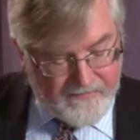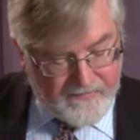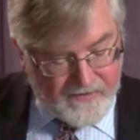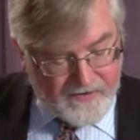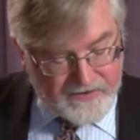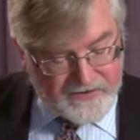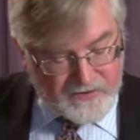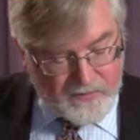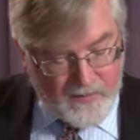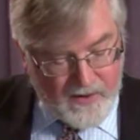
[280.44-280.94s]

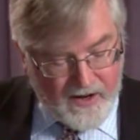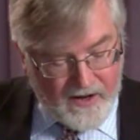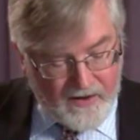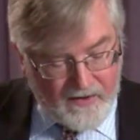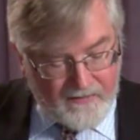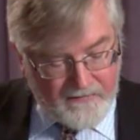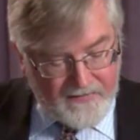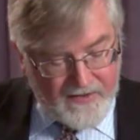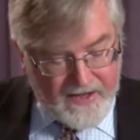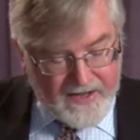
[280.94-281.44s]
Verse
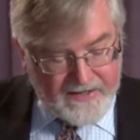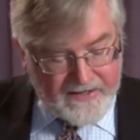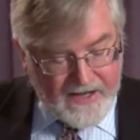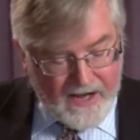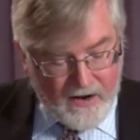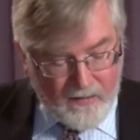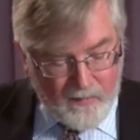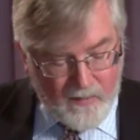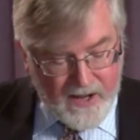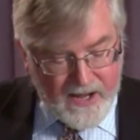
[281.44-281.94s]
12,
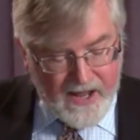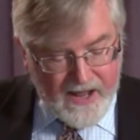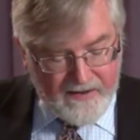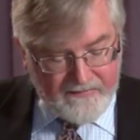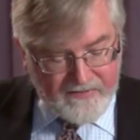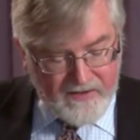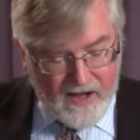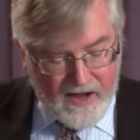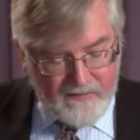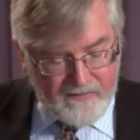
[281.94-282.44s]
Now we
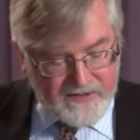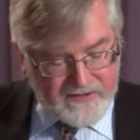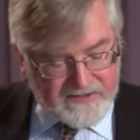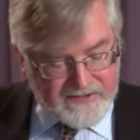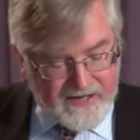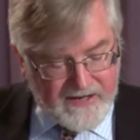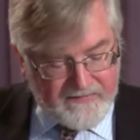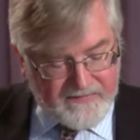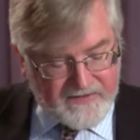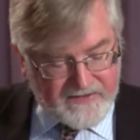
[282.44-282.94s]
have not
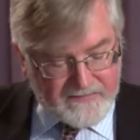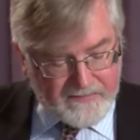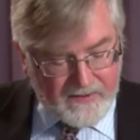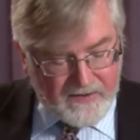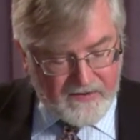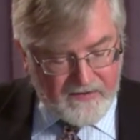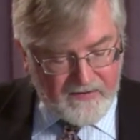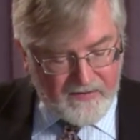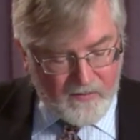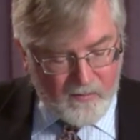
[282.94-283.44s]
received the
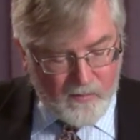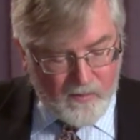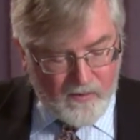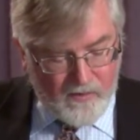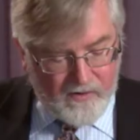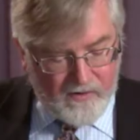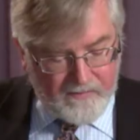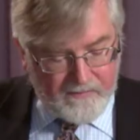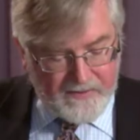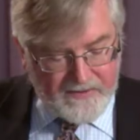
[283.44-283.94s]
Spirit of the
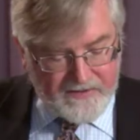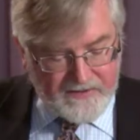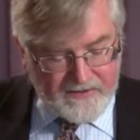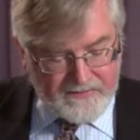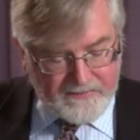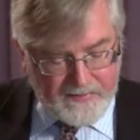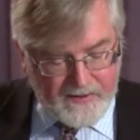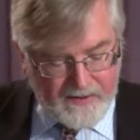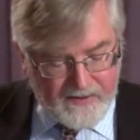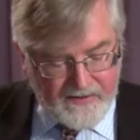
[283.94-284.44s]
world, but
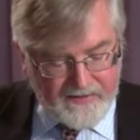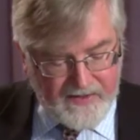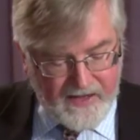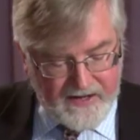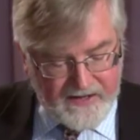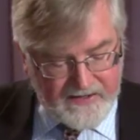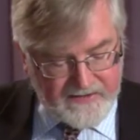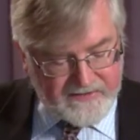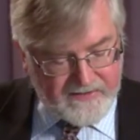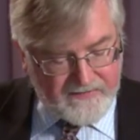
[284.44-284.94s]
the Spirit
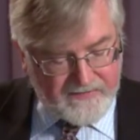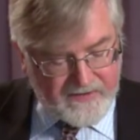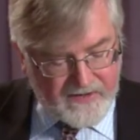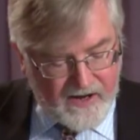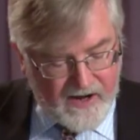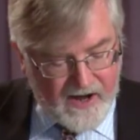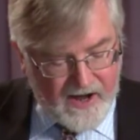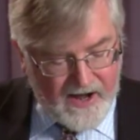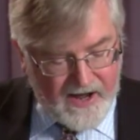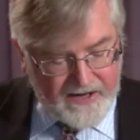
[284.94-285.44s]
that is of
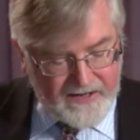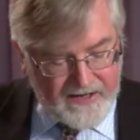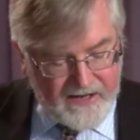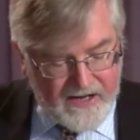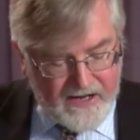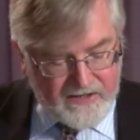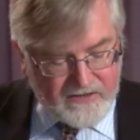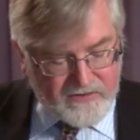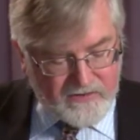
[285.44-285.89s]
God,